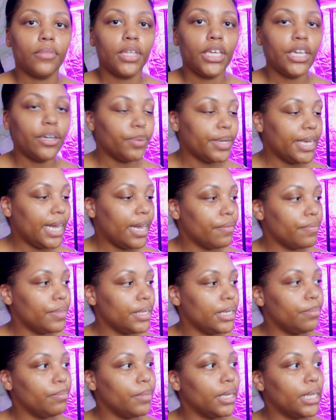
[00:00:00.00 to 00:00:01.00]
Here we have
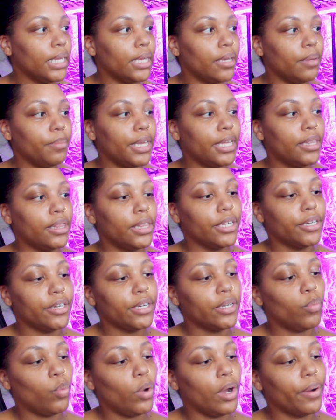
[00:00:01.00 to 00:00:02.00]
the medium
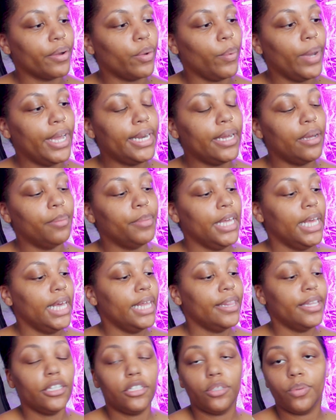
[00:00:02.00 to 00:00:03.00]
Anthurium waterquainum.
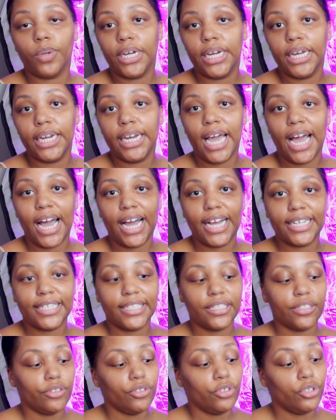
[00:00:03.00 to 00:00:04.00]
This one
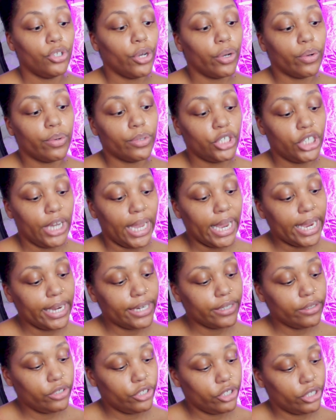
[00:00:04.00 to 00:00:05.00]
has no
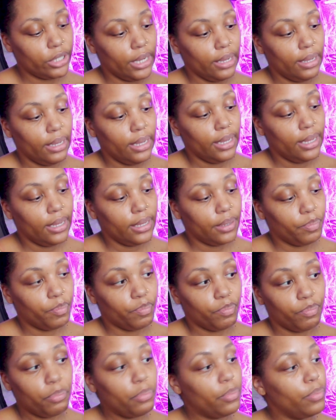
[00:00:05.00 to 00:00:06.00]
change,
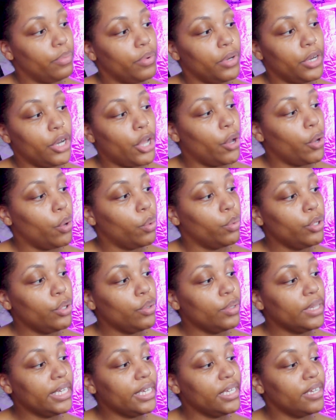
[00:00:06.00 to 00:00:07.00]
no
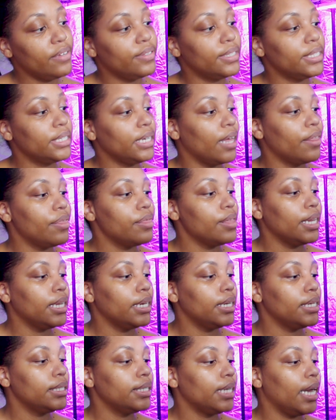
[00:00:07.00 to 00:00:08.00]
new leaves, nothing
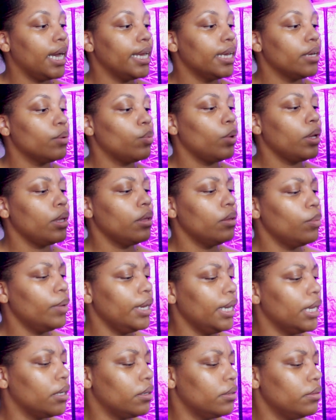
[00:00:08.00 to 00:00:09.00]
dying. Well,
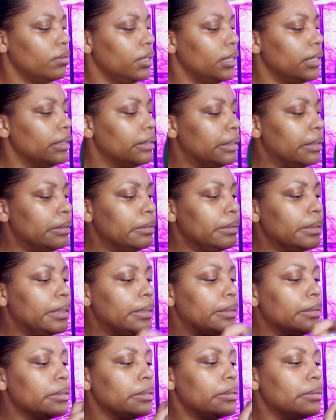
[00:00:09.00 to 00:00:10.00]
wait, hold
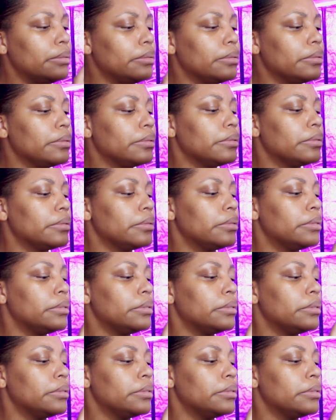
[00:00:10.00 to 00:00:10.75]
on.